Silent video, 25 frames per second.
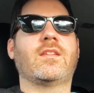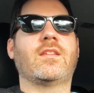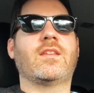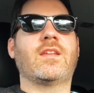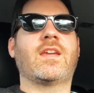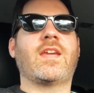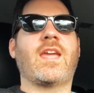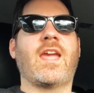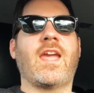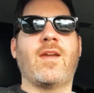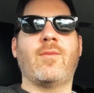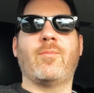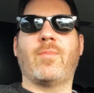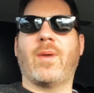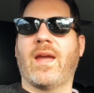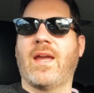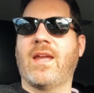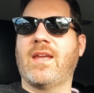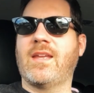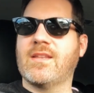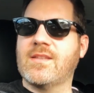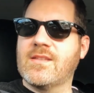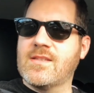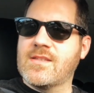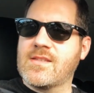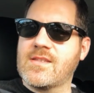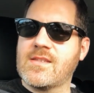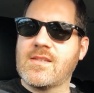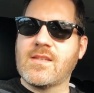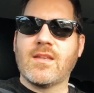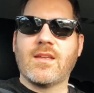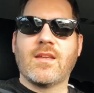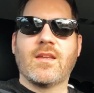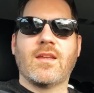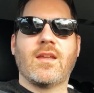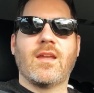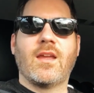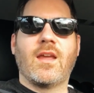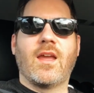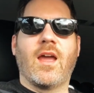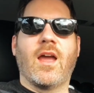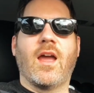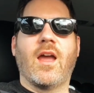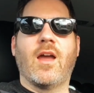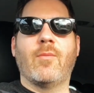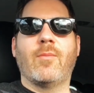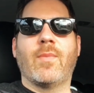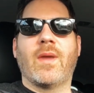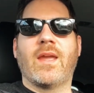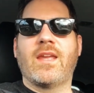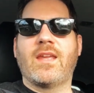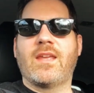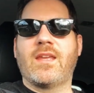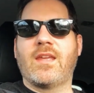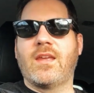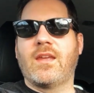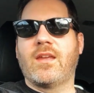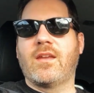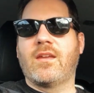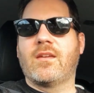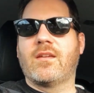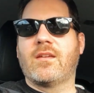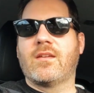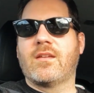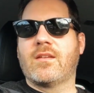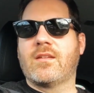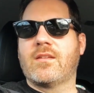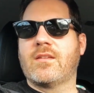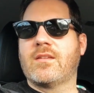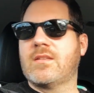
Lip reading: The campaigns are making